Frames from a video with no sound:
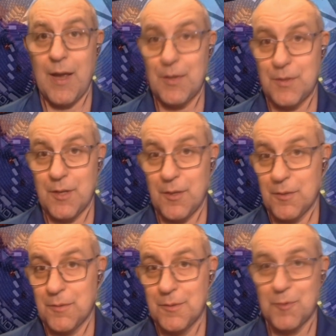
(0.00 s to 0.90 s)
out there,
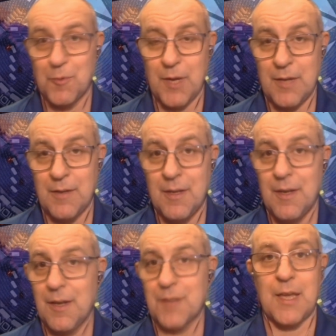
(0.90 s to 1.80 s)
right?
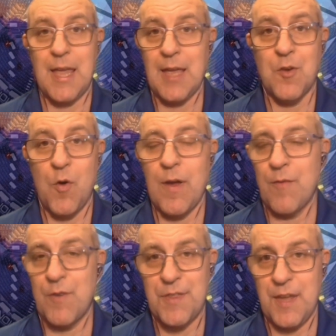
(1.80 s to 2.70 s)
Because I can't know
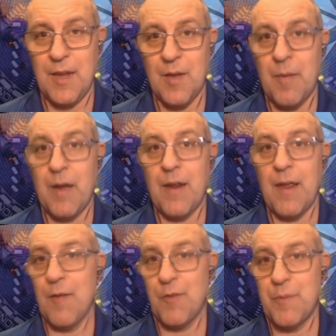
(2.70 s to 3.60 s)
everything about
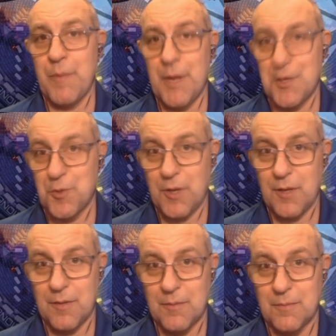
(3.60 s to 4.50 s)
every
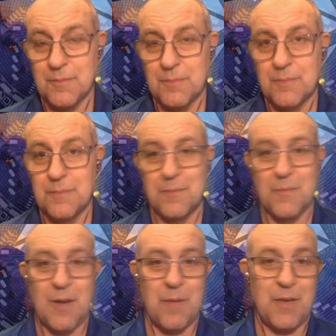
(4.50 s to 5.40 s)
metric.
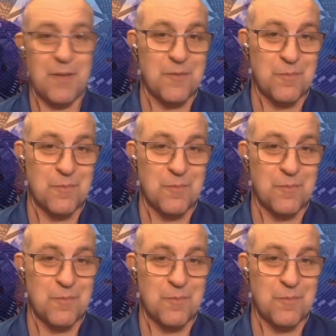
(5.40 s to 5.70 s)
I mean,